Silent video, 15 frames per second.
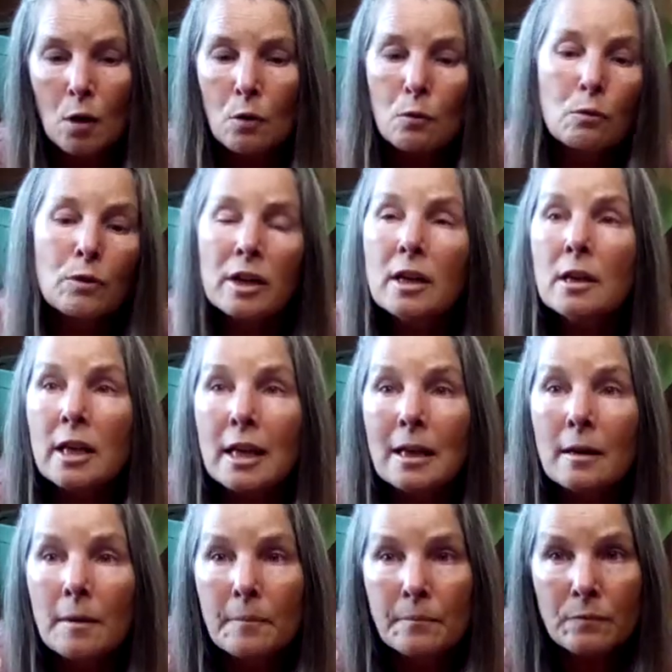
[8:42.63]

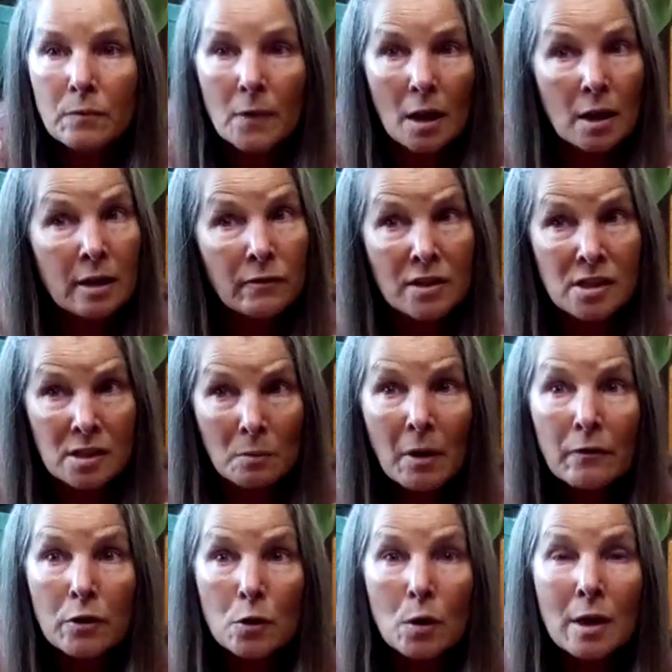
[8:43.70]
really, even some
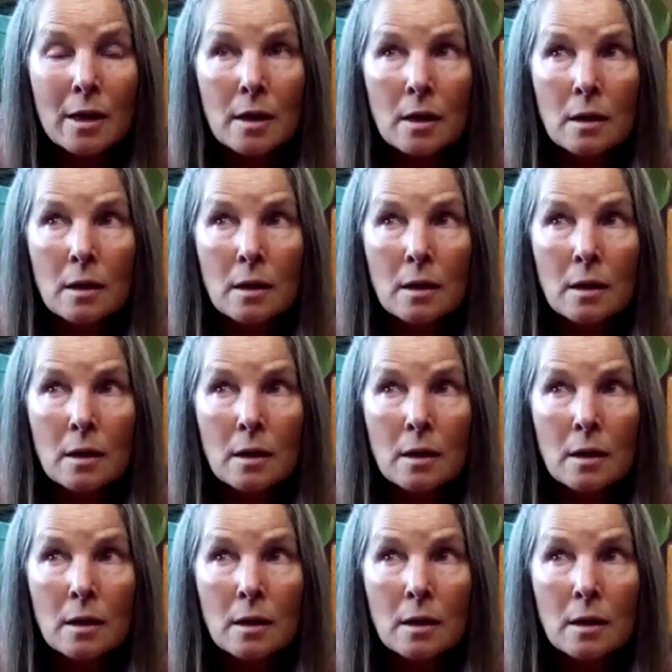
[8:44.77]
of you,